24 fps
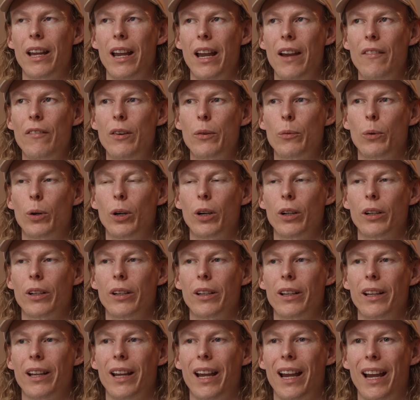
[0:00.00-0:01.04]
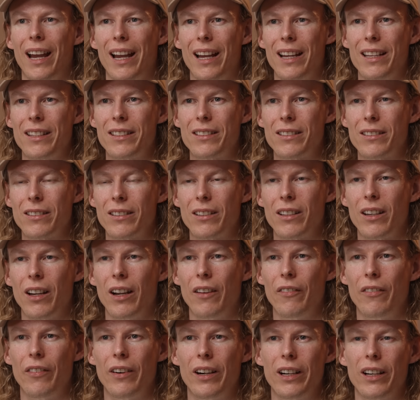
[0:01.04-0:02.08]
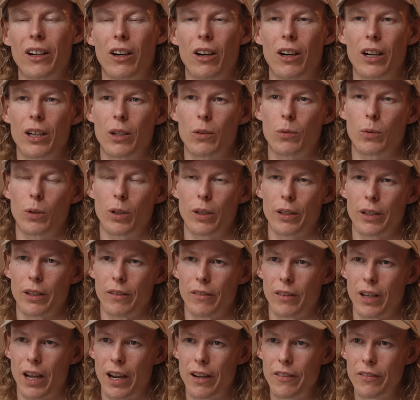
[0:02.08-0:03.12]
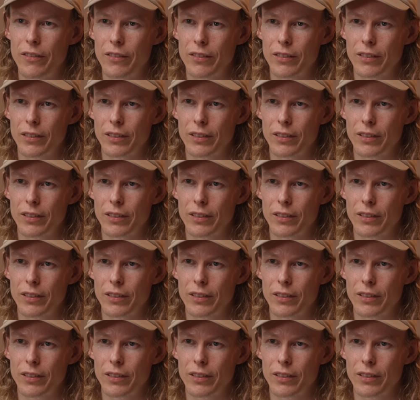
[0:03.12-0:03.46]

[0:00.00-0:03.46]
everyone has a very high quality of life.